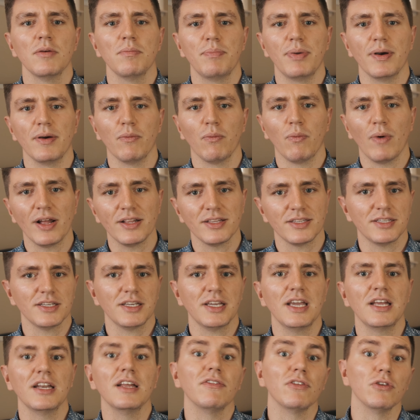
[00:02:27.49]
But once
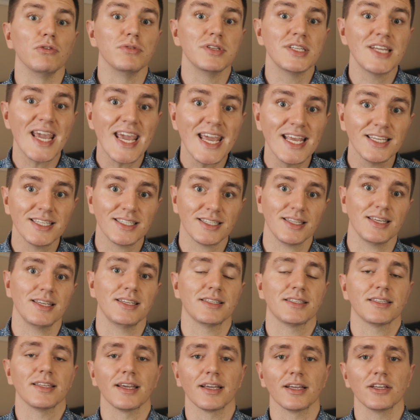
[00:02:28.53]
again, if you test
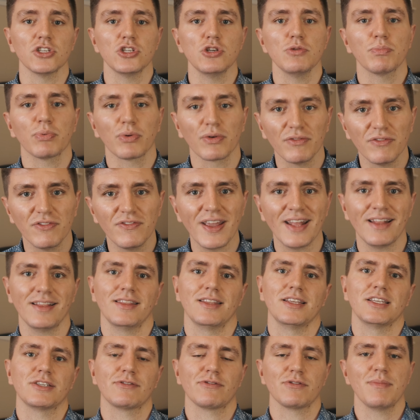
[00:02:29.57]
these things, you prevent
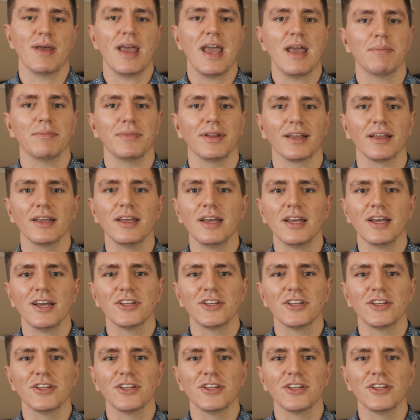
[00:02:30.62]
this from happening.